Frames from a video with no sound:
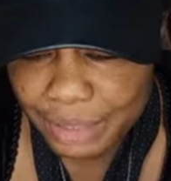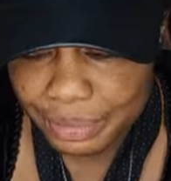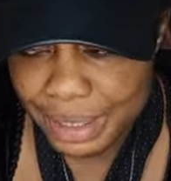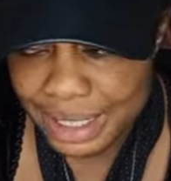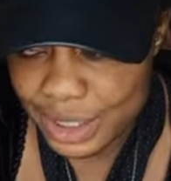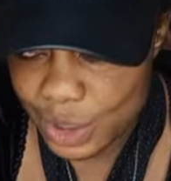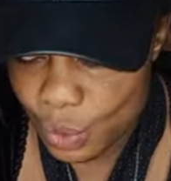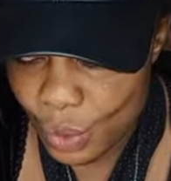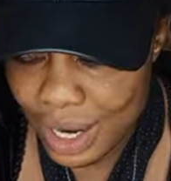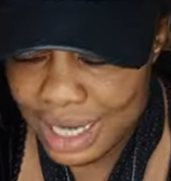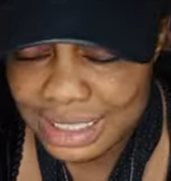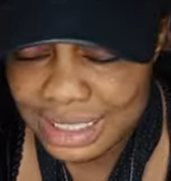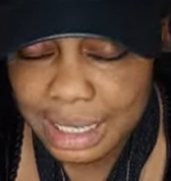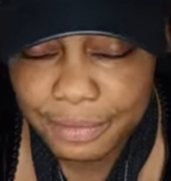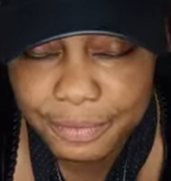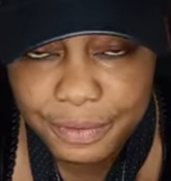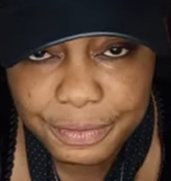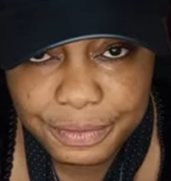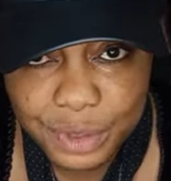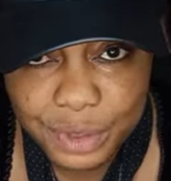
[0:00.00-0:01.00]
91 and Psalm
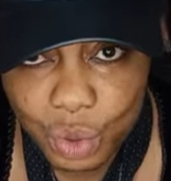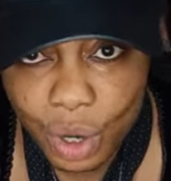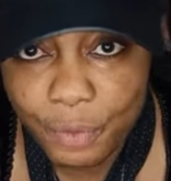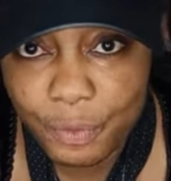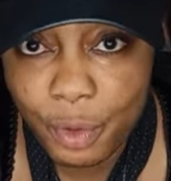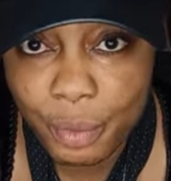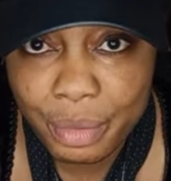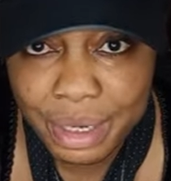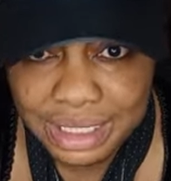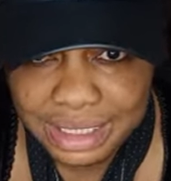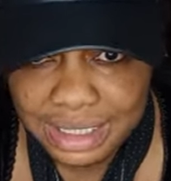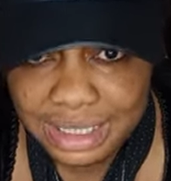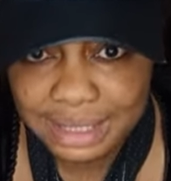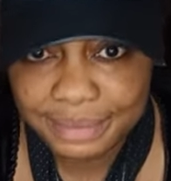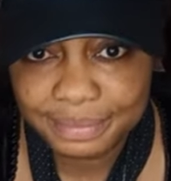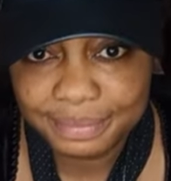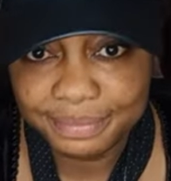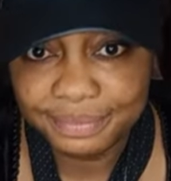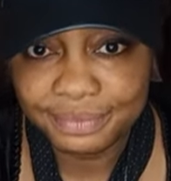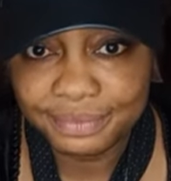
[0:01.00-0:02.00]
51 for mercy
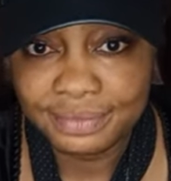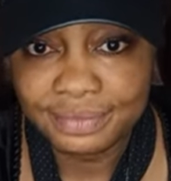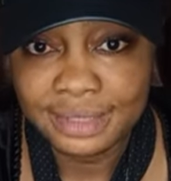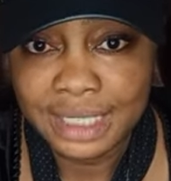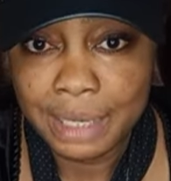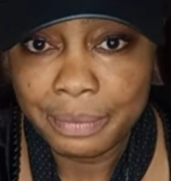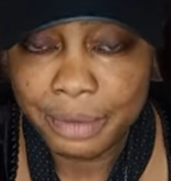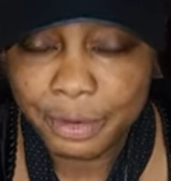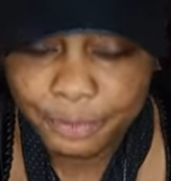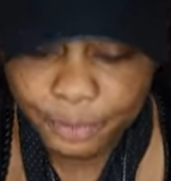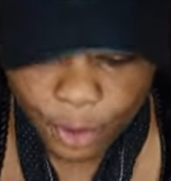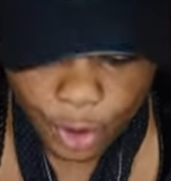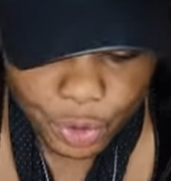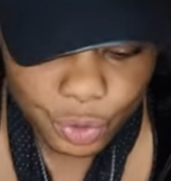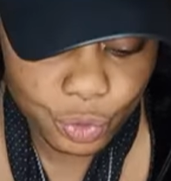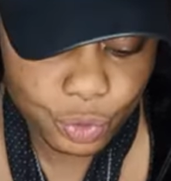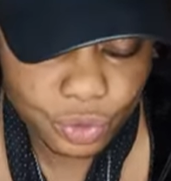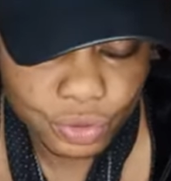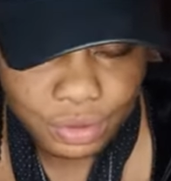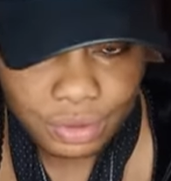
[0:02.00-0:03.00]
before
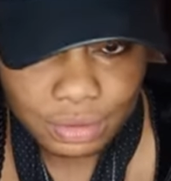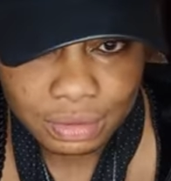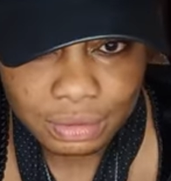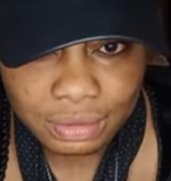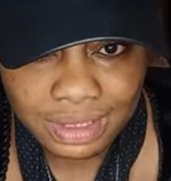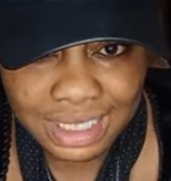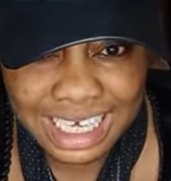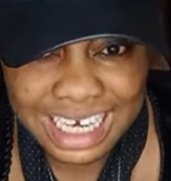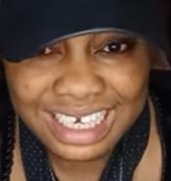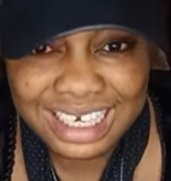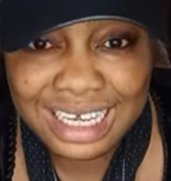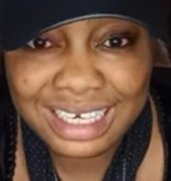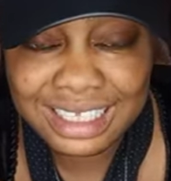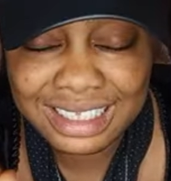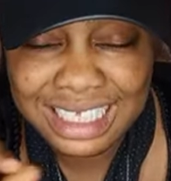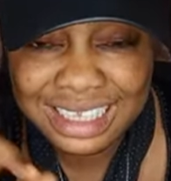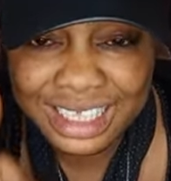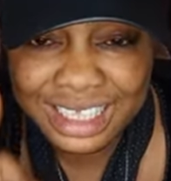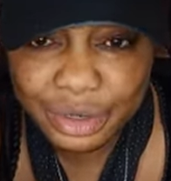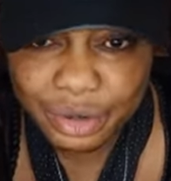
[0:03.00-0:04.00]
you declare the
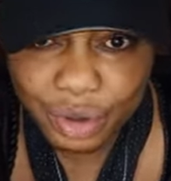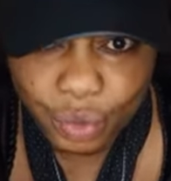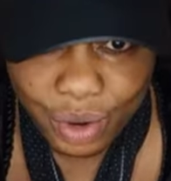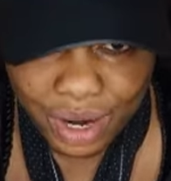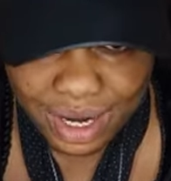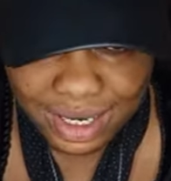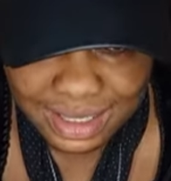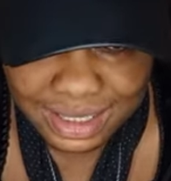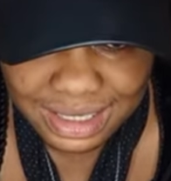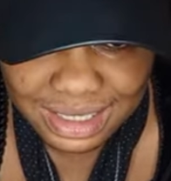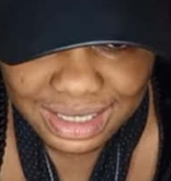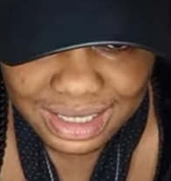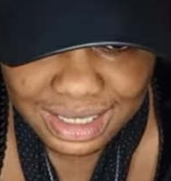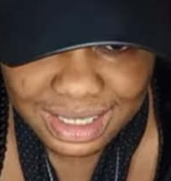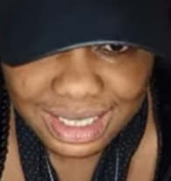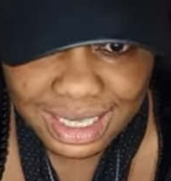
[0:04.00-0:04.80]
three words